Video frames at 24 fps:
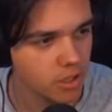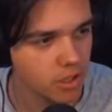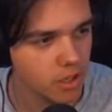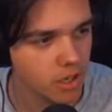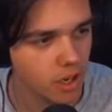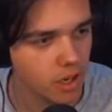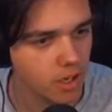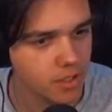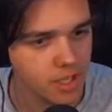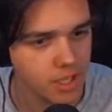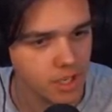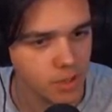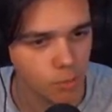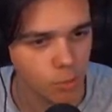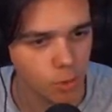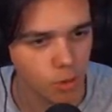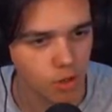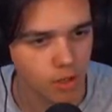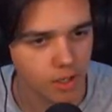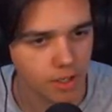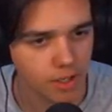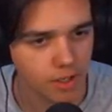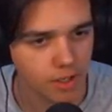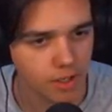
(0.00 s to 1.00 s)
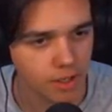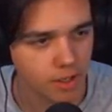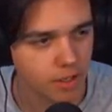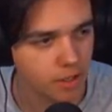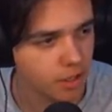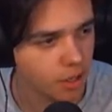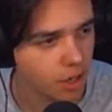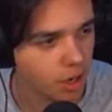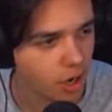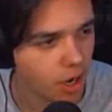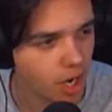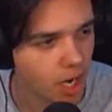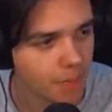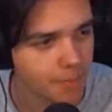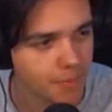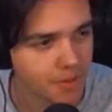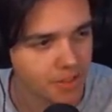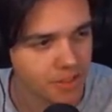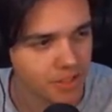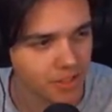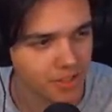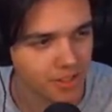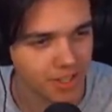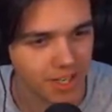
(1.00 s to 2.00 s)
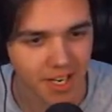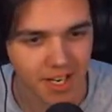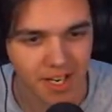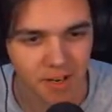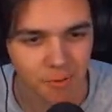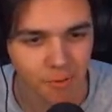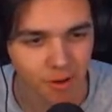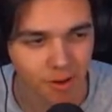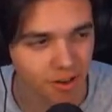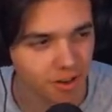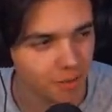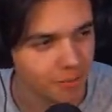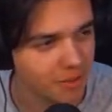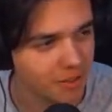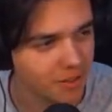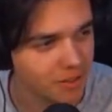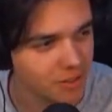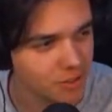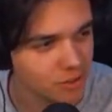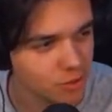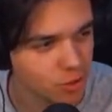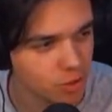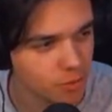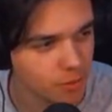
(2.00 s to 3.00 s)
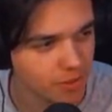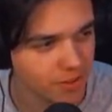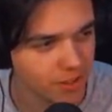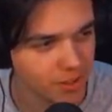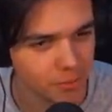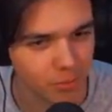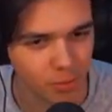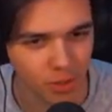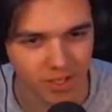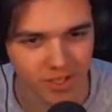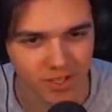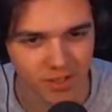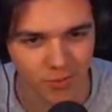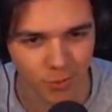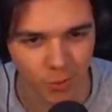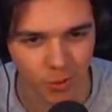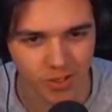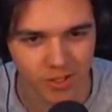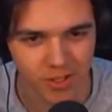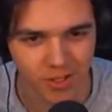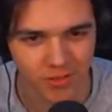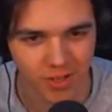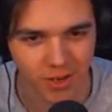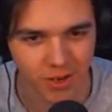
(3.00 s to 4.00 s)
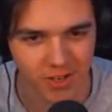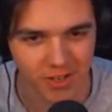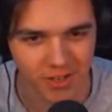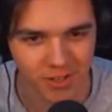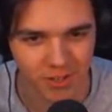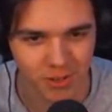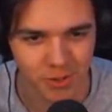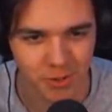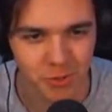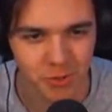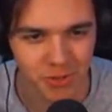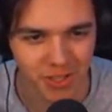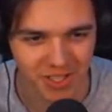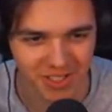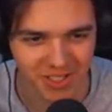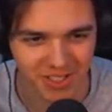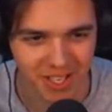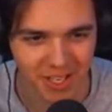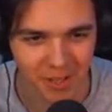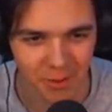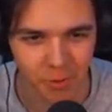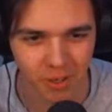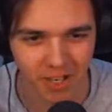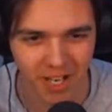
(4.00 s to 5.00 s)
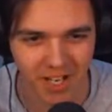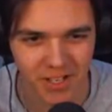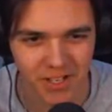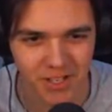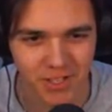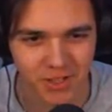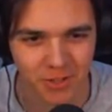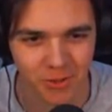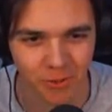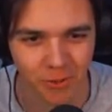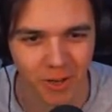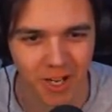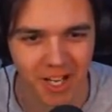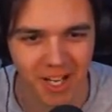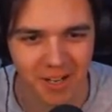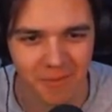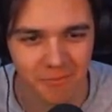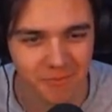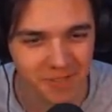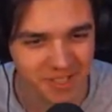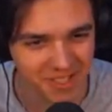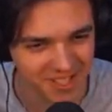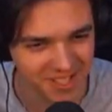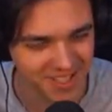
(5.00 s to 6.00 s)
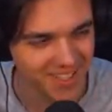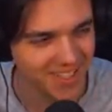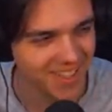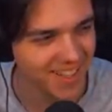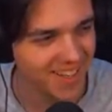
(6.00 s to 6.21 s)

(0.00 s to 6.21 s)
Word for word: Content warning commenter. Hey, welcome into the stream. I think Braden's voice is very soothing. Like when I screamed.